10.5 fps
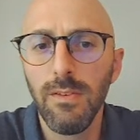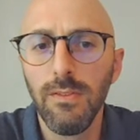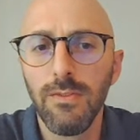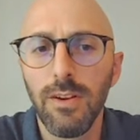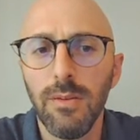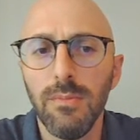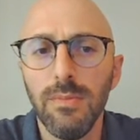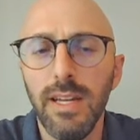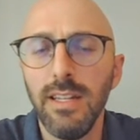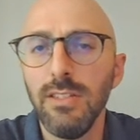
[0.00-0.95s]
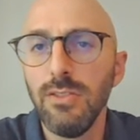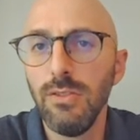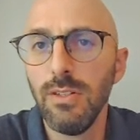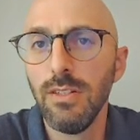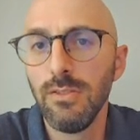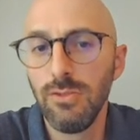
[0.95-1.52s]
from
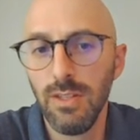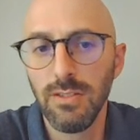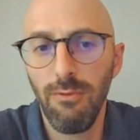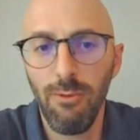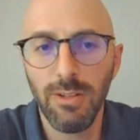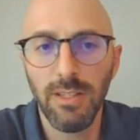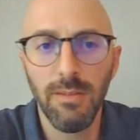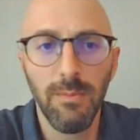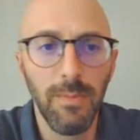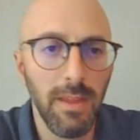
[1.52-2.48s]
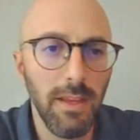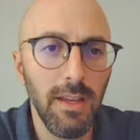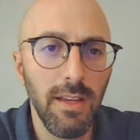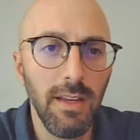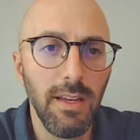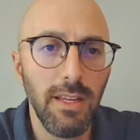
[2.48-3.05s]
92 to 2014.
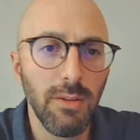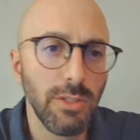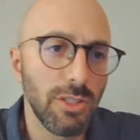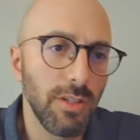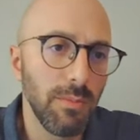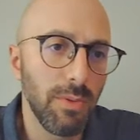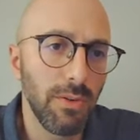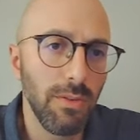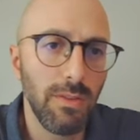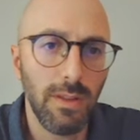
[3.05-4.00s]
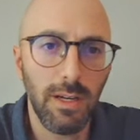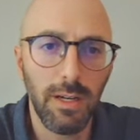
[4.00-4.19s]
Here we're showing both.